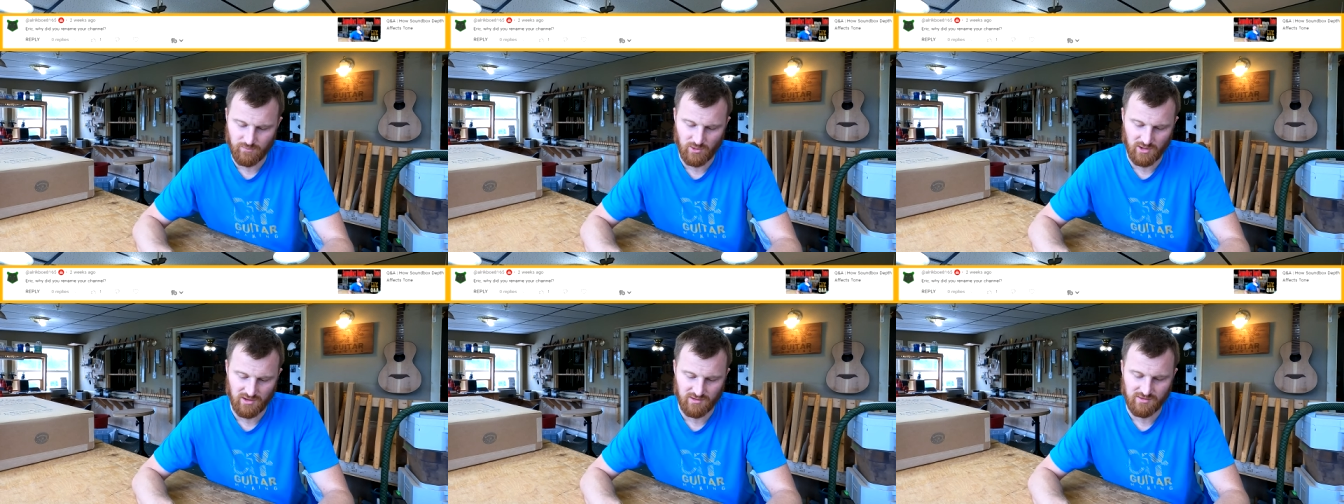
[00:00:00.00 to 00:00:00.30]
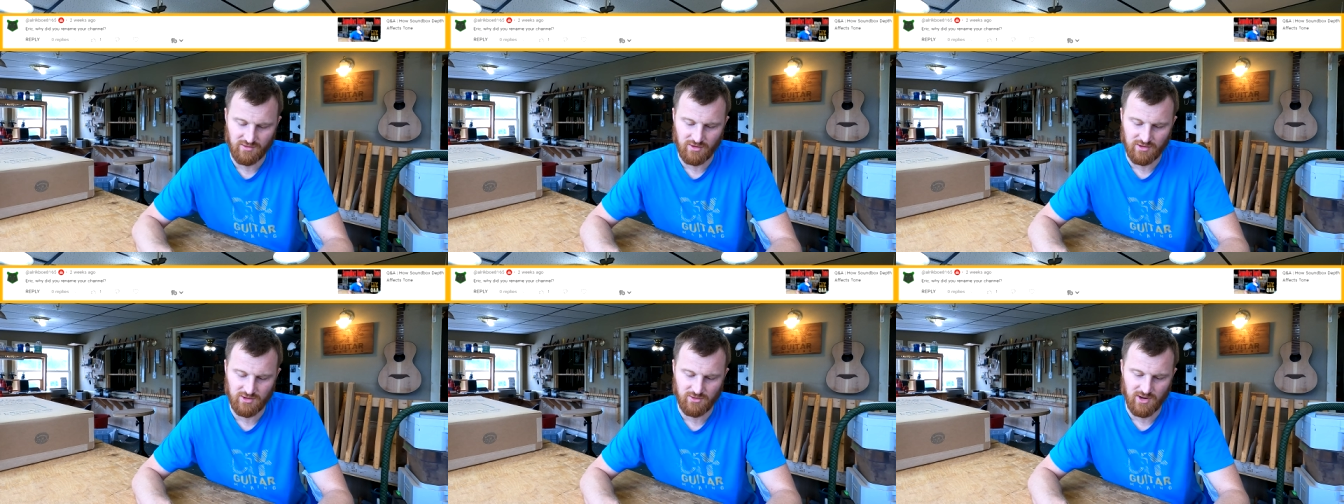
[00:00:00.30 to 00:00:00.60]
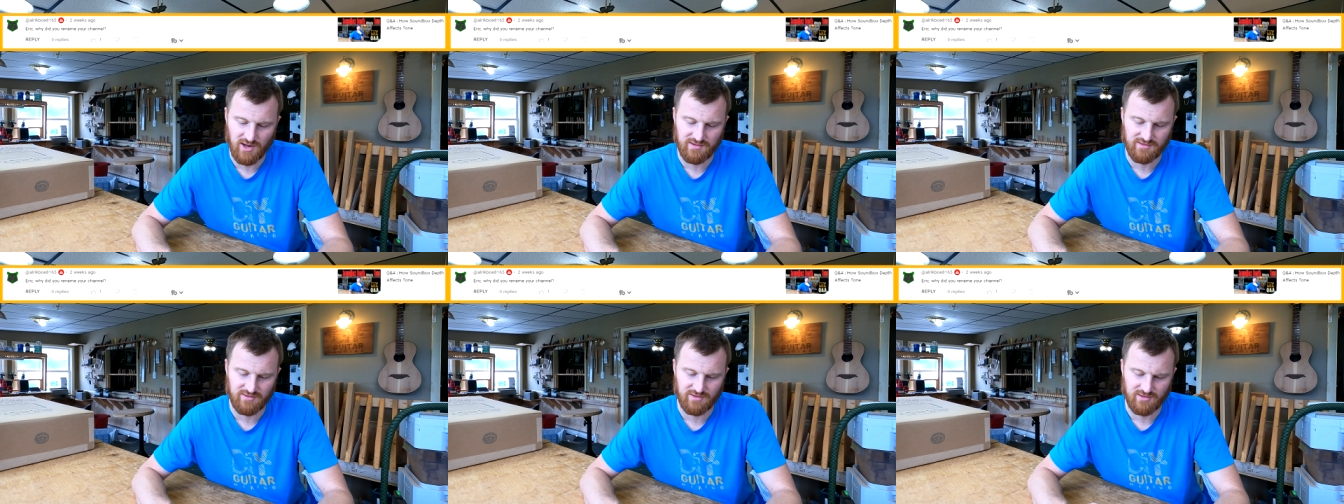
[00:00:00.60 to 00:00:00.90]
when I saw you
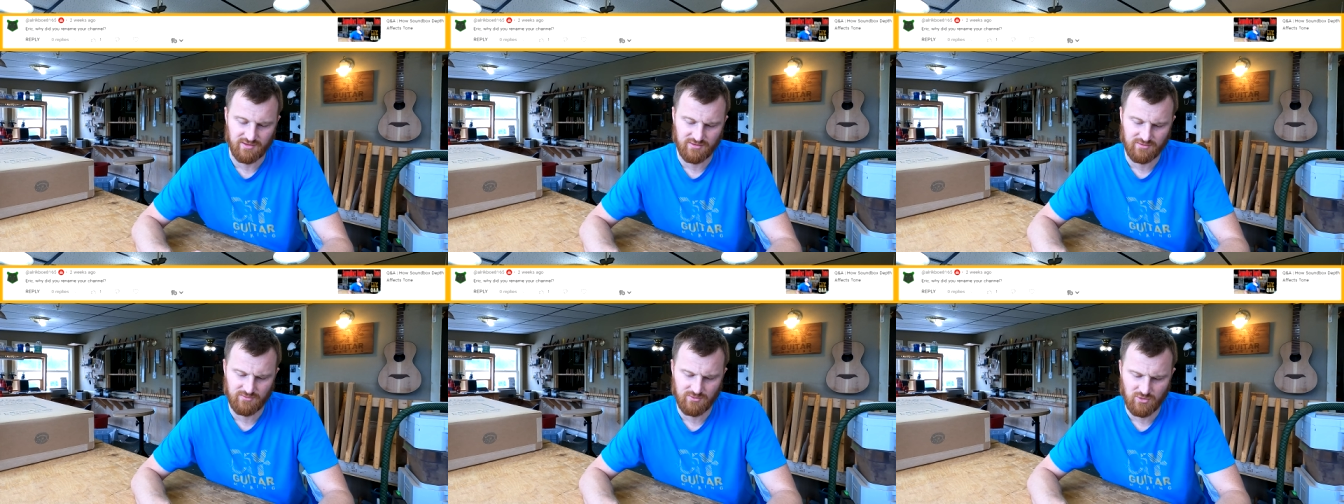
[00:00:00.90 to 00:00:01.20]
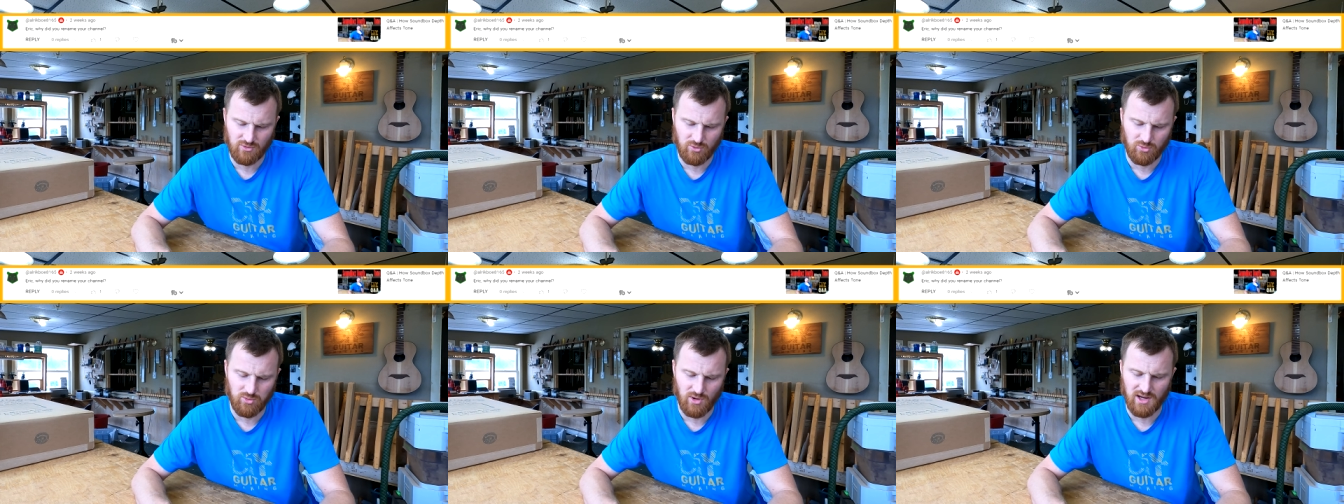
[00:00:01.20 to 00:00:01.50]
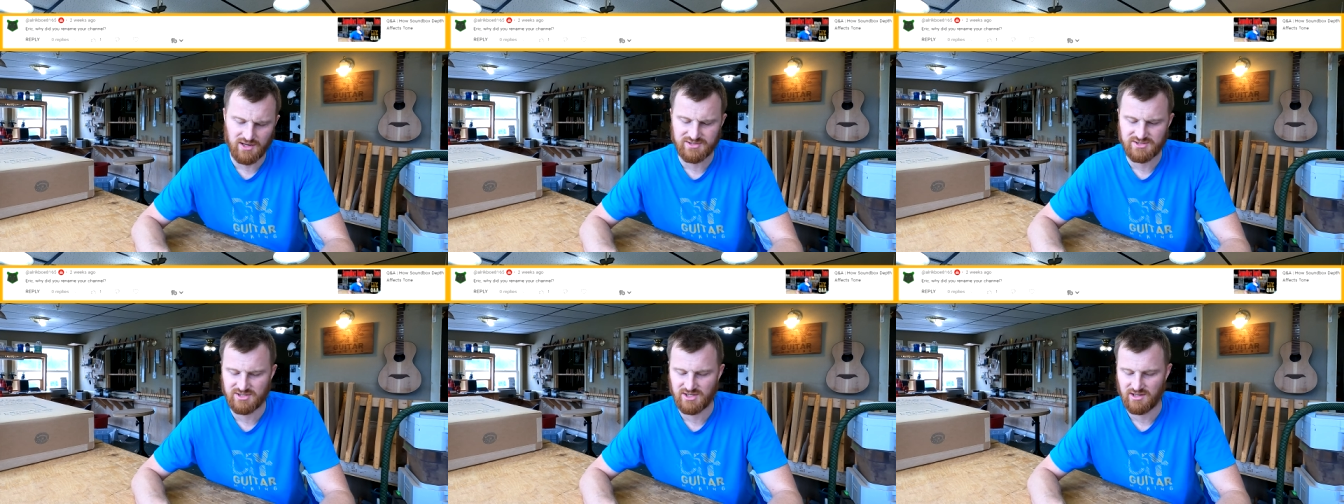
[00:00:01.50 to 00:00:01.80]
ask this
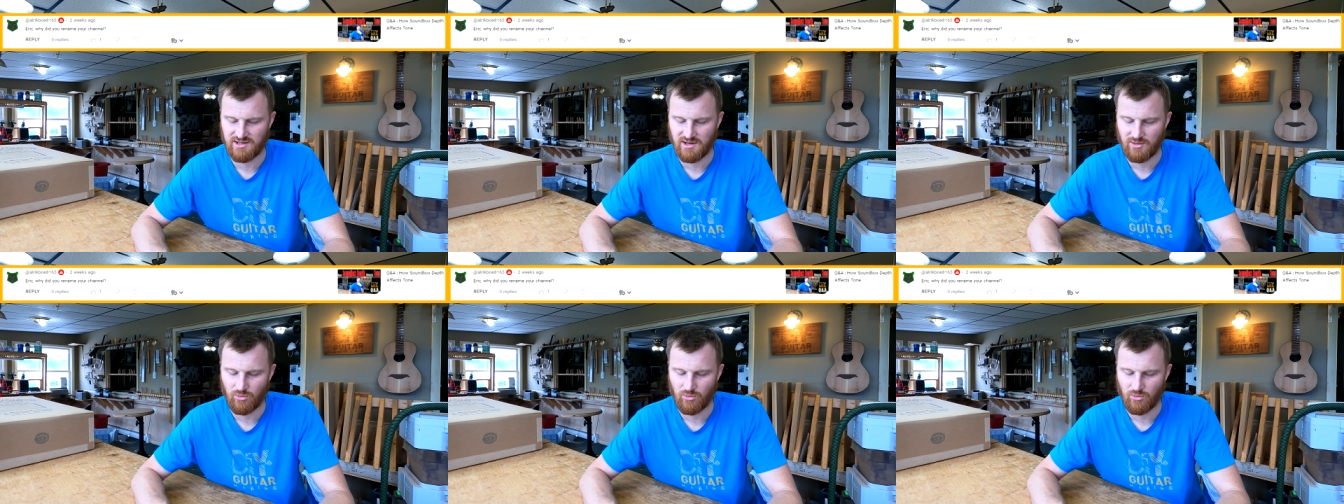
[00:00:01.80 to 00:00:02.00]
question,